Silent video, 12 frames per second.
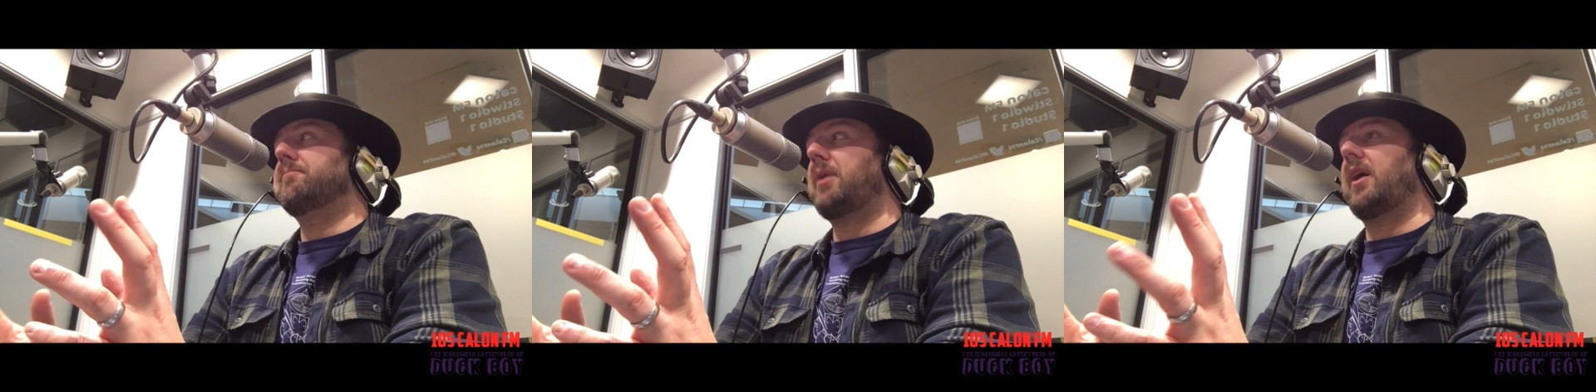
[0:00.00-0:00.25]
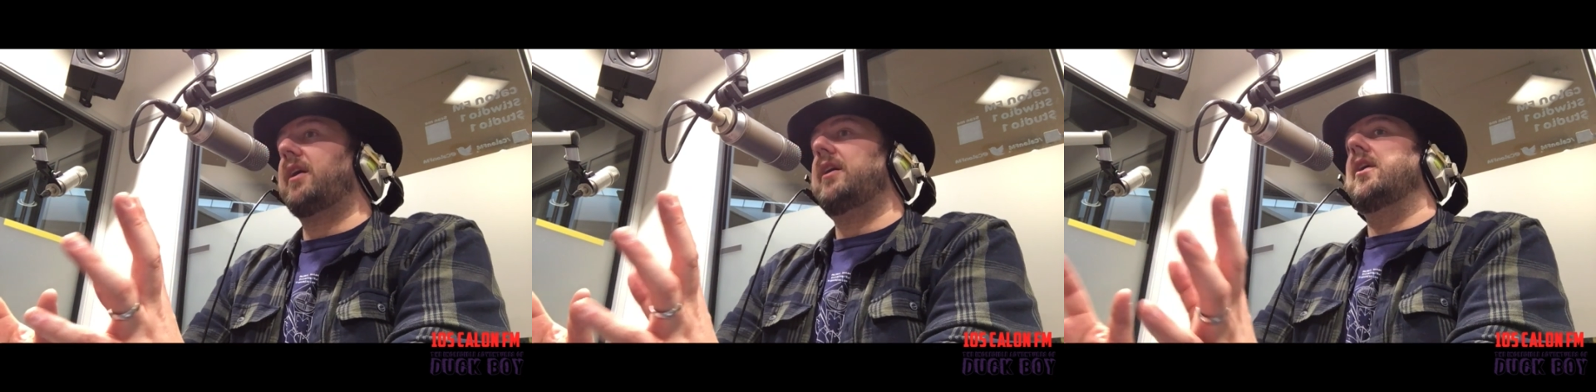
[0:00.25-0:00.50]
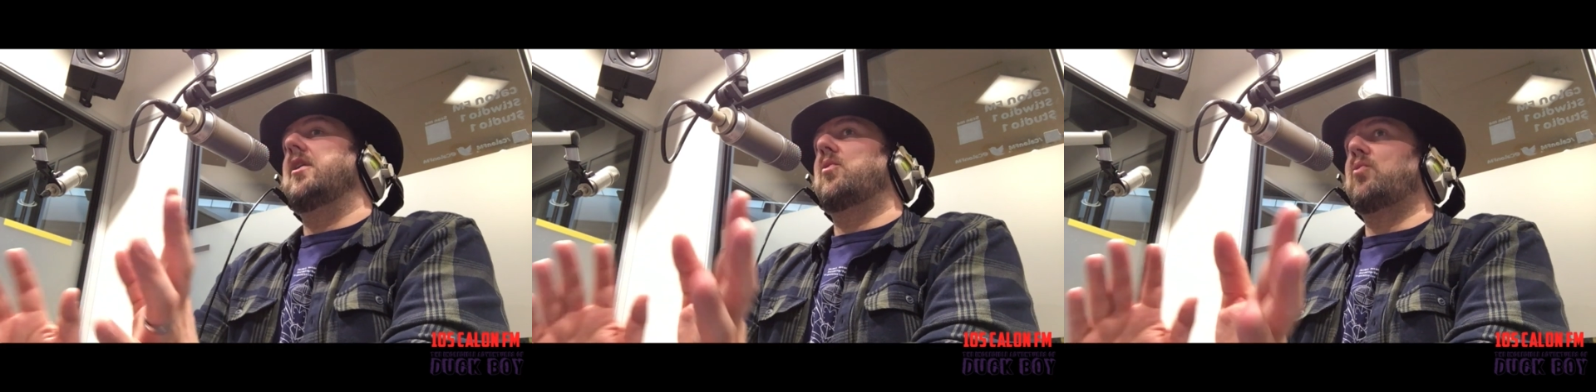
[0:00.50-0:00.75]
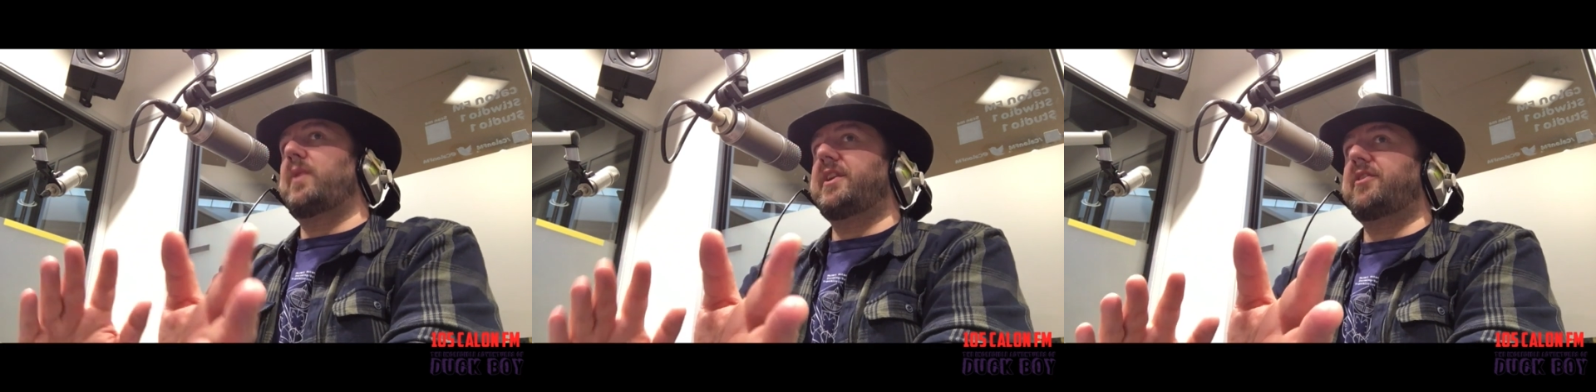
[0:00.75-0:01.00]
But
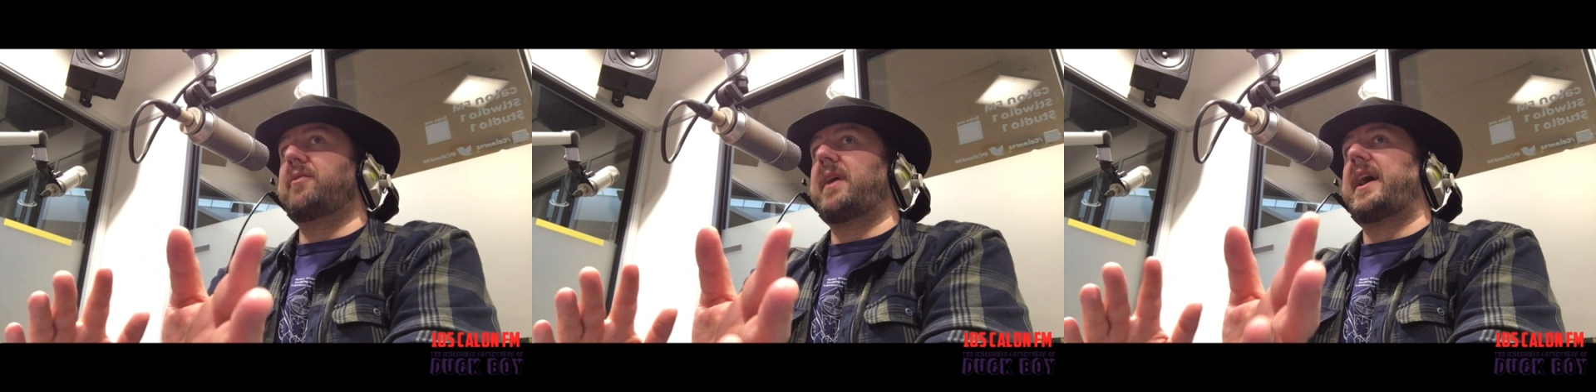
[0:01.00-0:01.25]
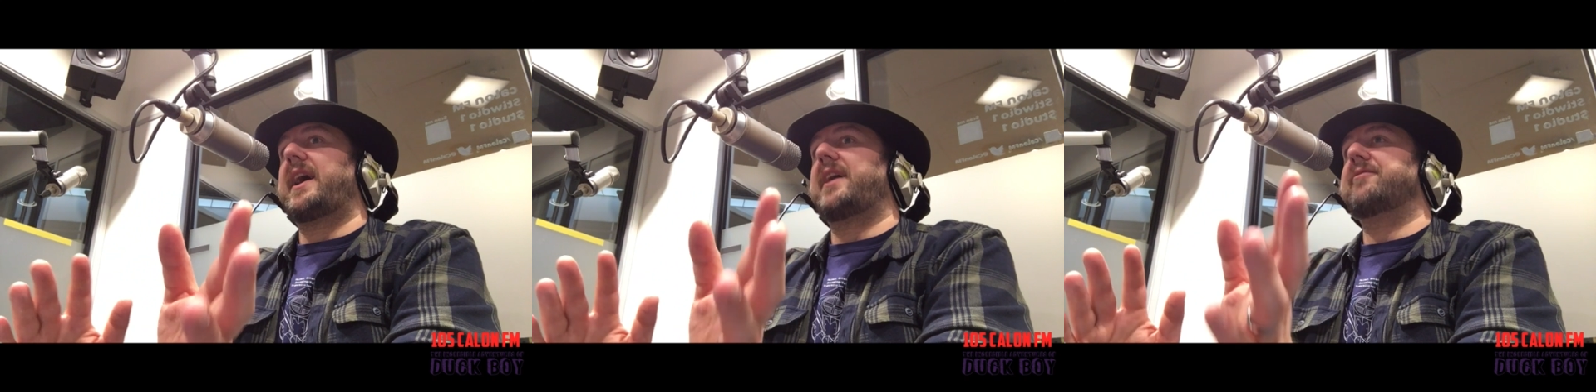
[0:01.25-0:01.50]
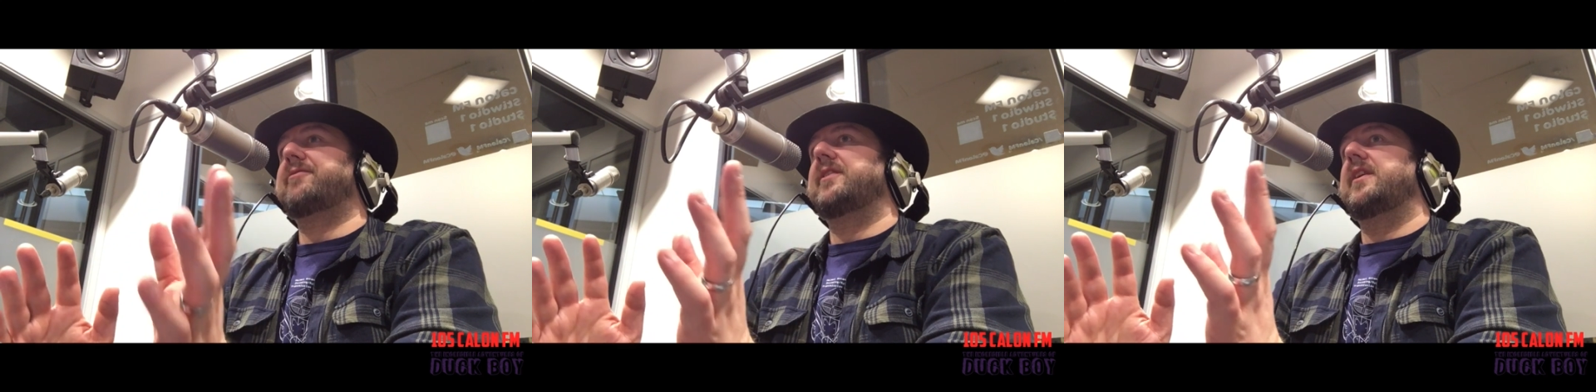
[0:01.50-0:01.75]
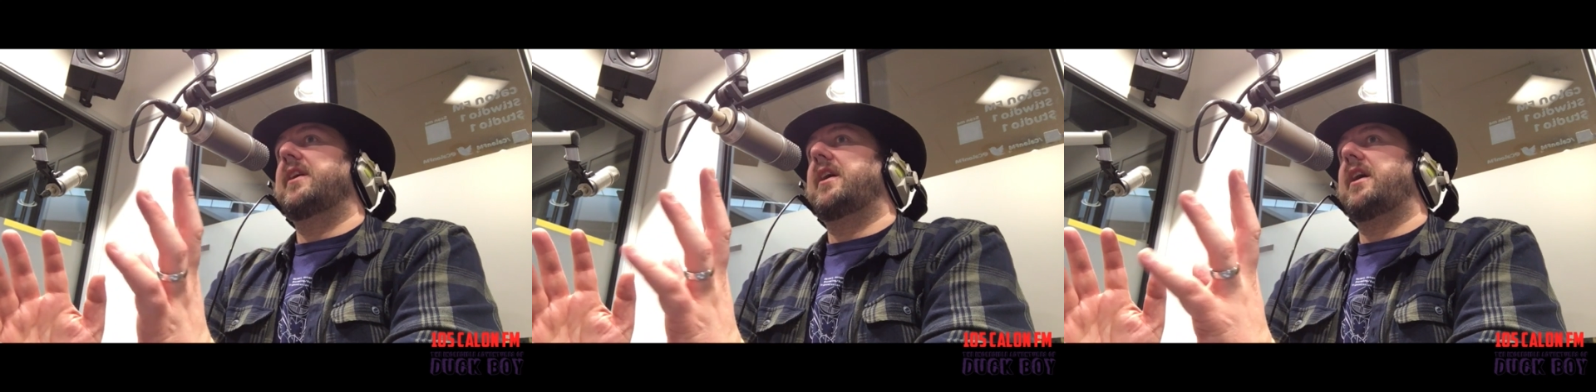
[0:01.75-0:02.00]
we do have
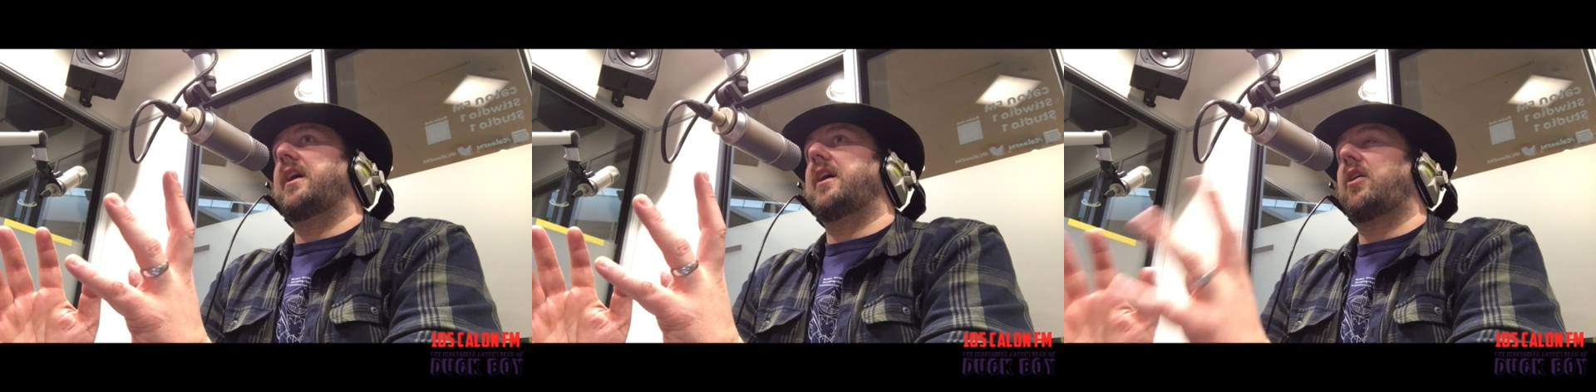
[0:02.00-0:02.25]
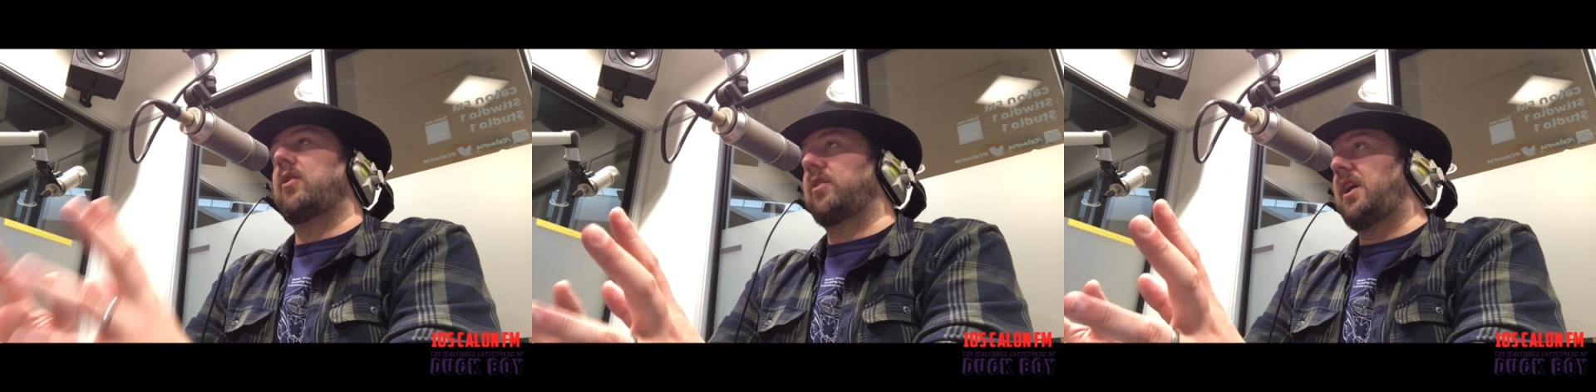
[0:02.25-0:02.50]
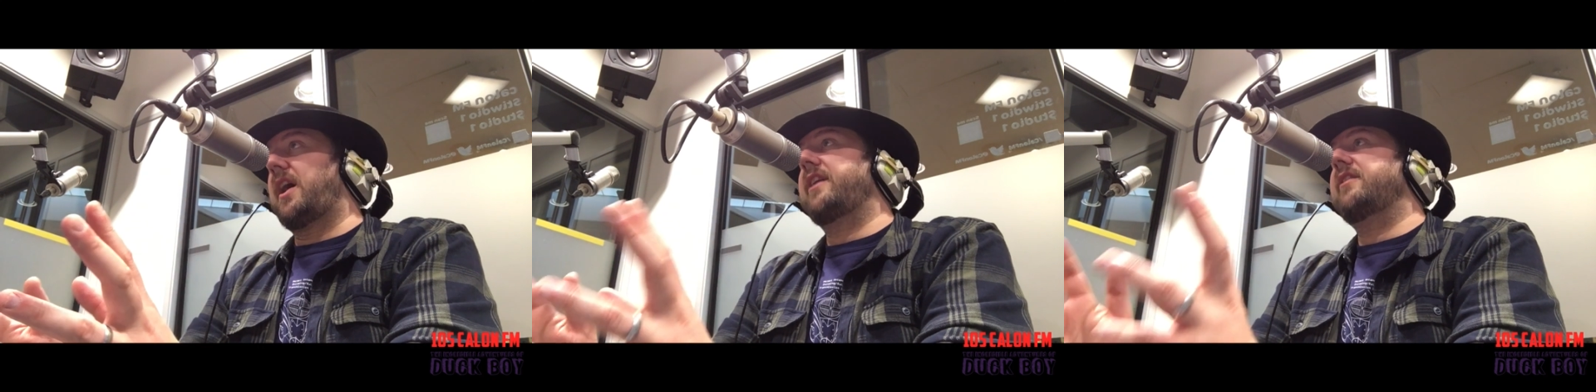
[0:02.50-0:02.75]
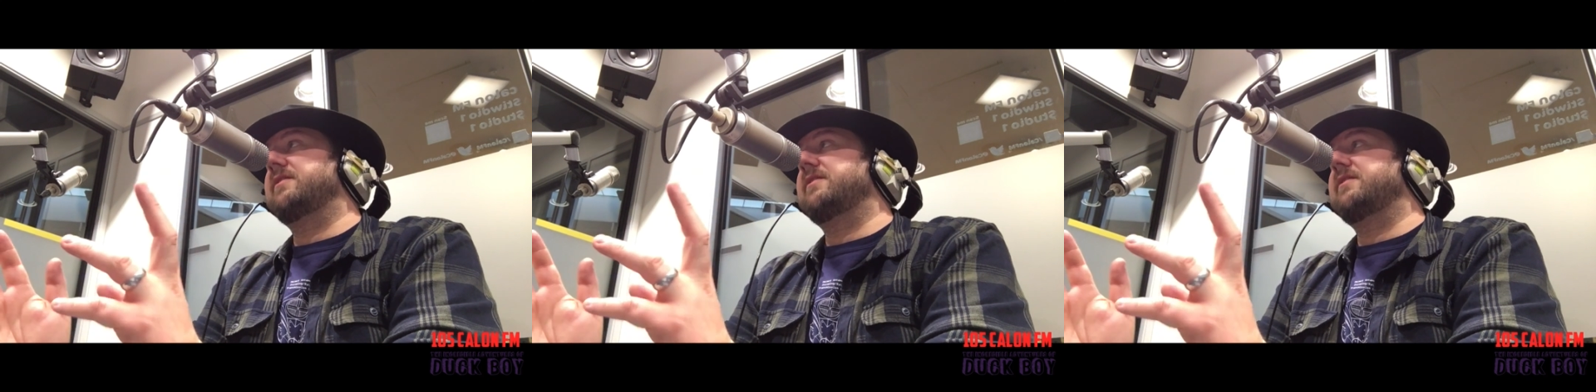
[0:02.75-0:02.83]
online.